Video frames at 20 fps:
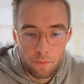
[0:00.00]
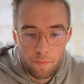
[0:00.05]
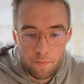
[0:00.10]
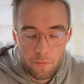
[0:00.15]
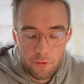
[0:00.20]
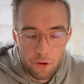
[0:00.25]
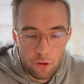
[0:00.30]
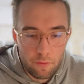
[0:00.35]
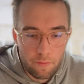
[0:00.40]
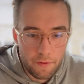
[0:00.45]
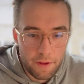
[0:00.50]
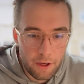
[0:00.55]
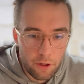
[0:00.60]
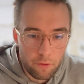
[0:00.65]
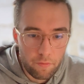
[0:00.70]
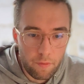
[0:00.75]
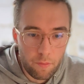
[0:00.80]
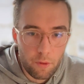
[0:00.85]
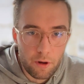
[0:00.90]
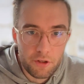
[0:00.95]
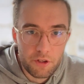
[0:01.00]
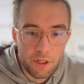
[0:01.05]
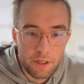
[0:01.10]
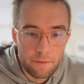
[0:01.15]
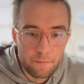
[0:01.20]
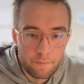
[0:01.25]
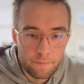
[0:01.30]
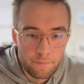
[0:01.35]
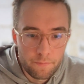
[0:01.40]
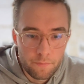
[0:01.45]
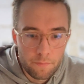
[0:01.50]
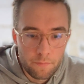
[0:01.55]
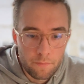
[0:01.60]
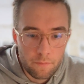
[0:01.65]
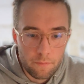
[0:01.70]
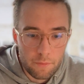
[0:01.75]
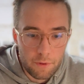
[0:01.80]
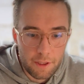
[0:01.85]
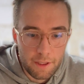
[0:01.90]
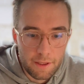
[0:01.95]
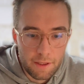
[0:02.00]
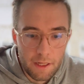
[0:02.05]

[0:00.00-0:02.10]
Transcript: So thank you for watching. Bye.